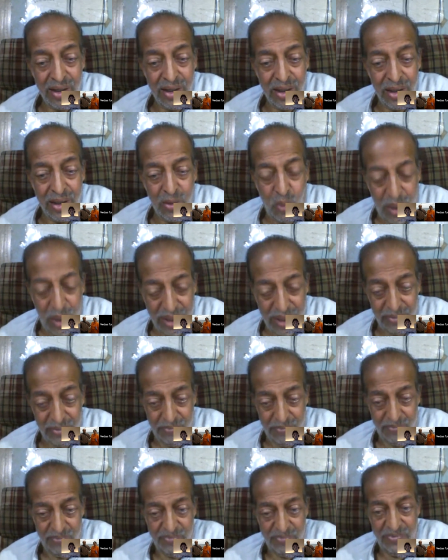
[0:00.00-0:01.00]
one
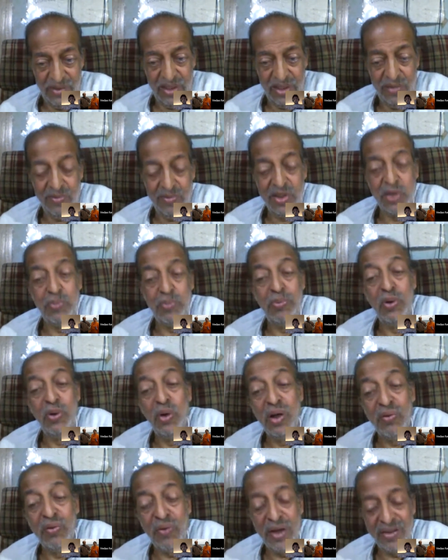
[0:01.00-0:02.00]
which
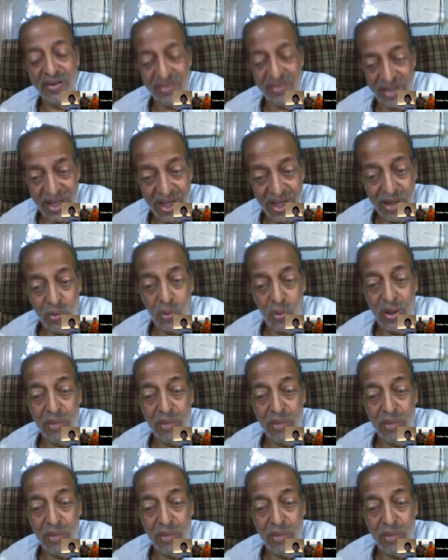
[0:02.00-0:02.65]
purifies air while